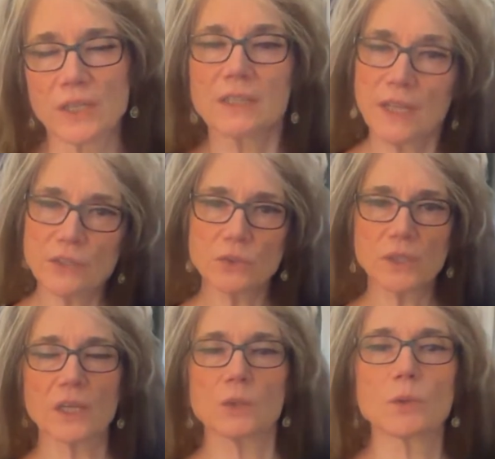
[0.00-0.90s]
And that's
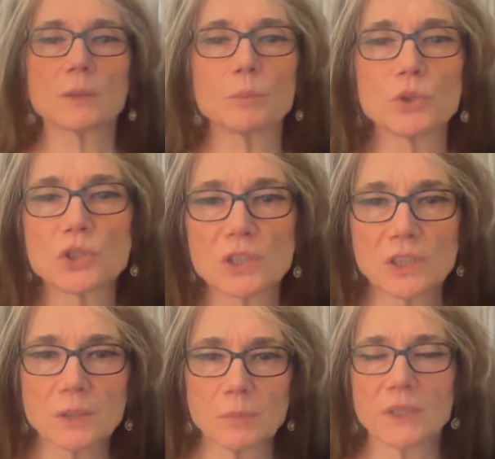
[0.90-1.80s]
okay. You want to push a
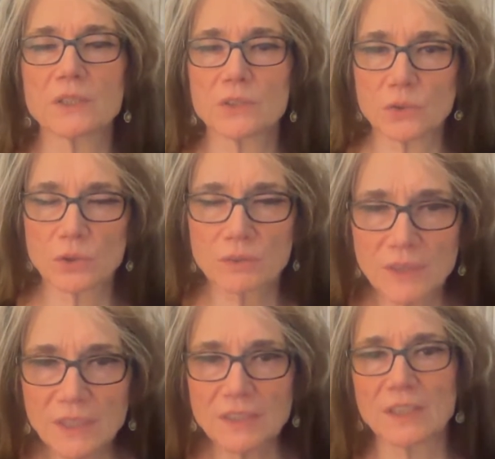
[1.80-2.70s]
little bit to sort of
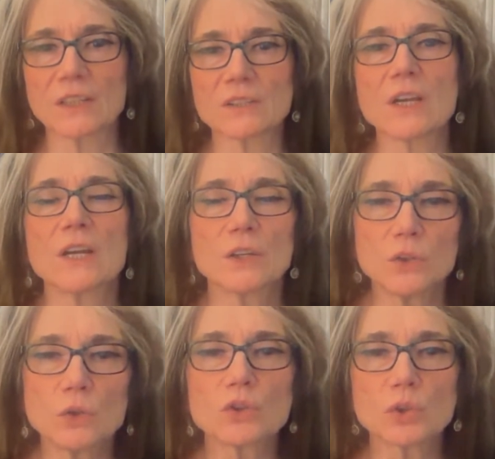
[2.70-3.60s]
get things
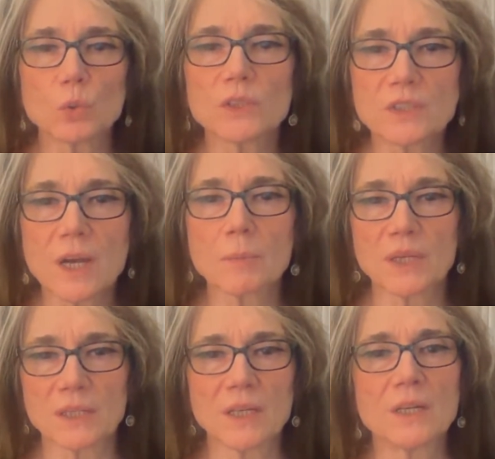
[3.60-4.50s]
used to what's
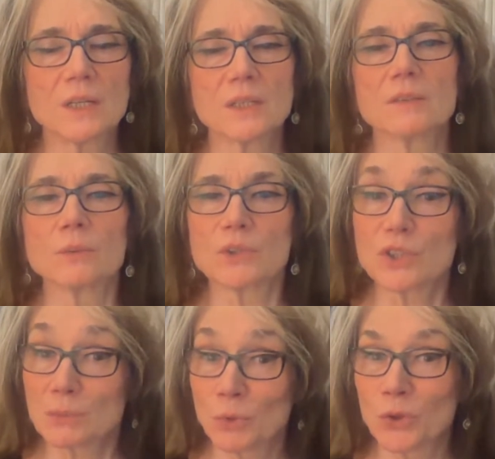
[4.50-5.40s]
coming, which
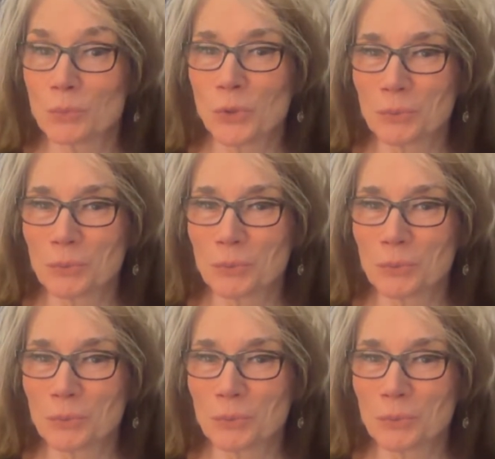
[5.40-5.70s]
is more and more